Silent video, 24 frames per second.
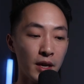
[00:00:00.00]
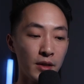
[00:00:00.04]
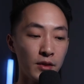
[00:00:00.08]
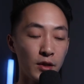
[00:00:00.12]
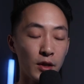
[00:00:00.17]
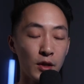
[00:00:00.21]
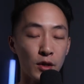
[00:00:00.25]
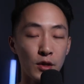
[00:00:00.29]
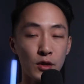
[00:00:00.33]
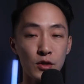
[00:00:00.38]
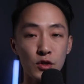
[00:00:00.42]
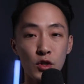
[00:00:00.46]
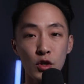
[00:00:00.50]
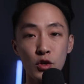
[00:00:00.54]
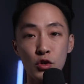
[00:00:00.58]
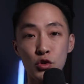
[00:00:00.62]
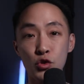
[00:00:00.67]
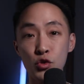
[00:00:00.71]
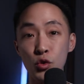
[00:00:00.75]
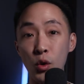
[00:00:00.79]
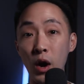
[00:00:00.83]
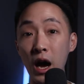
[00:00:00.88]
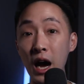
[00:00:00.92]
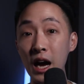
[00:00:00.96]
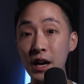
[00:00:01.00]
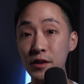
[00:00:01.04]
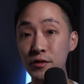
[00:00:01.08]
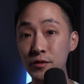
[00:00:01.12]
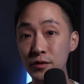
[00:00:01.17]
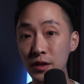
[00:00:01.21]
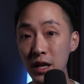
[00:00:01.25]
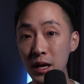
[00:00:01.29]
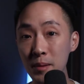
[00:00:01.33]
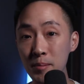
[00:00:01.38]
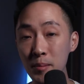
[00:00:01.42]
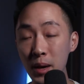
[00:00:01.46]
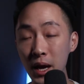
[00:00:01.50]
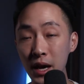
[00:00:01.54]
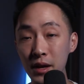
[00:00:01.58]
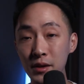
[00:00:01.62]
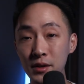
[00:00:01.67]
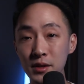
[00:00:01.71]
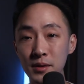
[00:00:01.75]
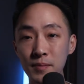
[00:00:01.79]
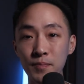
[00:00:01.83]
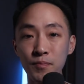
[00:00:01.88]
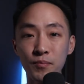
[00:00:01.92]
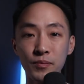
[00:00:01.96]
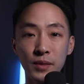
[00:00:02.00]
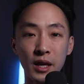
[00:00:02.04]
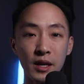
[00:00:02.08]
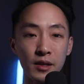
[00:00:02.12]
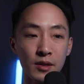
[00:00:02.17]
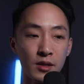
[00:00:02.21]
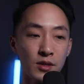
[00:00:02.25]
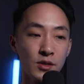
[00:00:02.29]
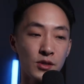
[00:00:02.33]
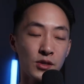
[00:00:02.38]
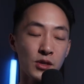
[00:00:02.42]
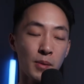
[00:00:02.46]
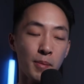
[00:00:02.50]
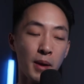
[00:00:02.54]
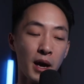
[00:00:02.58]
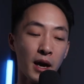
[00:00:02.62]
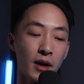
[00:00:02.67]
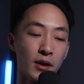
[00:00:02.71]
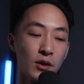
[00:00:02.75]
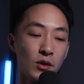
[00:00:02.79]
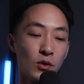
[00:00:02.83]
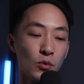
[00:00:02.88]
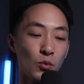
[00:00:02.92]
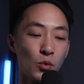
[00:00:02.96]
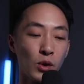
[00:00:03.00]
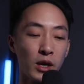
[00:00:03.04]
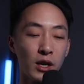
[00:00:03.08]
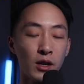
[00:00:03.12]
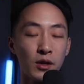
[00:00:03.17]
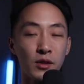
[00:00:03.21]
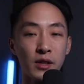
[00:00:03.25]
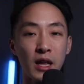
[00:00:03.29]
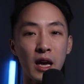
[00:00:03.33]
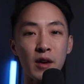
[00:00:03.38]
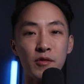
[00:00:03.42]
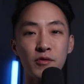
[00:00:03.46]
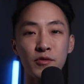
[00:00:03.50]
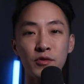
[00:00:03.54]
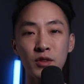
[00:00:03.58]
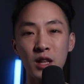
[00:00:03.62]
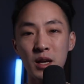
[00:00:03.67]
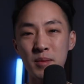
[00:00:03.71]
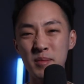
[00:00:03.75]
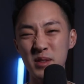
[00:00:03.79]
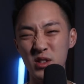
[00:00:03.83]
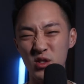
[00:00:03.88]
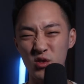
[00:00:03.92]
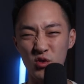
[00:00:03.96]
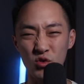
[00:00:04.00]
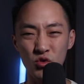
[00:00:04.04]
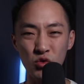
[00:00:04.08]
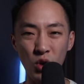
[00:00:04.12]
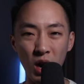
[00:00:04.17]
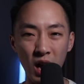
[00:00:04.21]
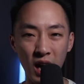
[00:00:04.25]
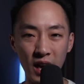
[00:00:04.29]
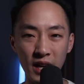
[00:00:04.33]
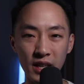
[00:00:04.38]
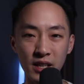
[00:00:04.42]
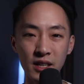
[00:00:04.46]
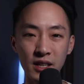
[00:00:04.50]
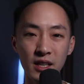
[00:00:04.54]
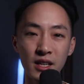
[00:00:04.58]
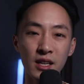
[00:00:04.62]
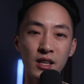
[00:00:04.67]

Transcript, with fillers: then there's dry phlegm pattern. And this is a pattern where that phlegm is dry.